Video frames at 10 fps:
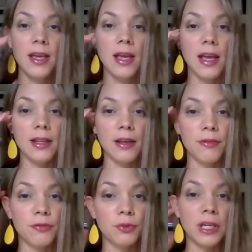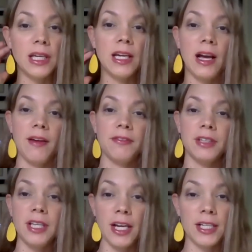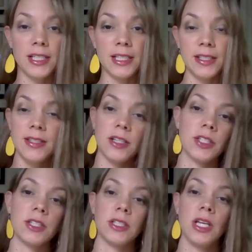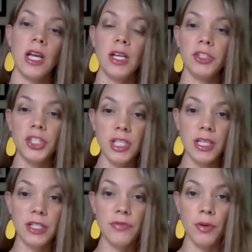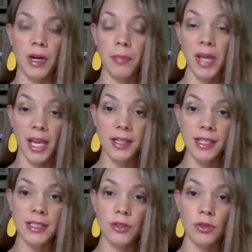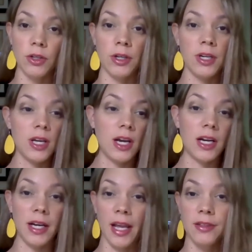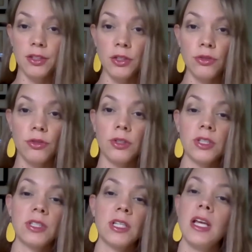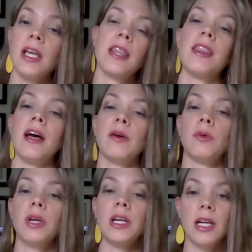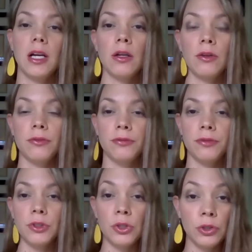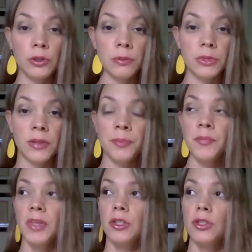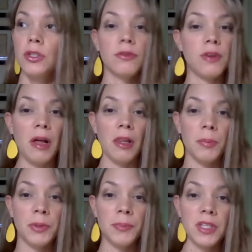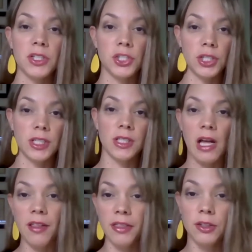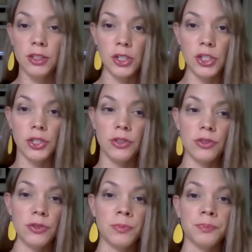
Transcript: And if we have inherited certain genes from our parents or our ancestors, that we are kind of doomed to develop certain health conditions,